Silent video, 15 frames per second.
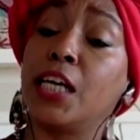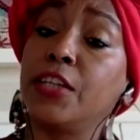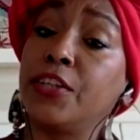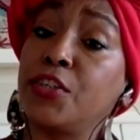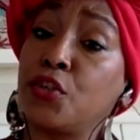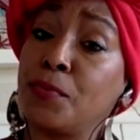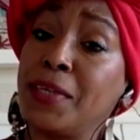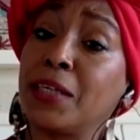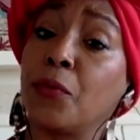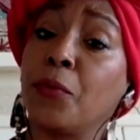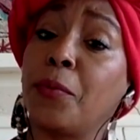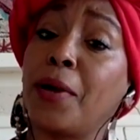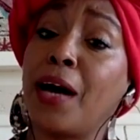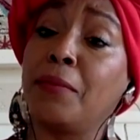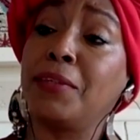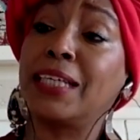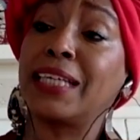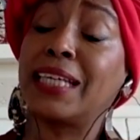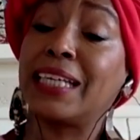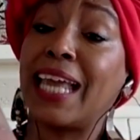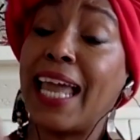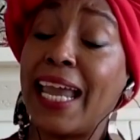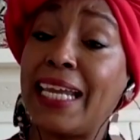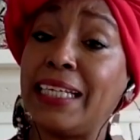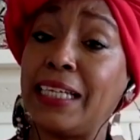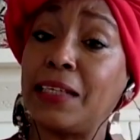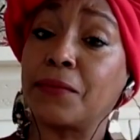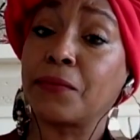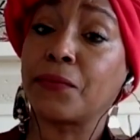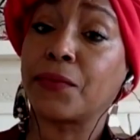the Dominican Republic and Haiti,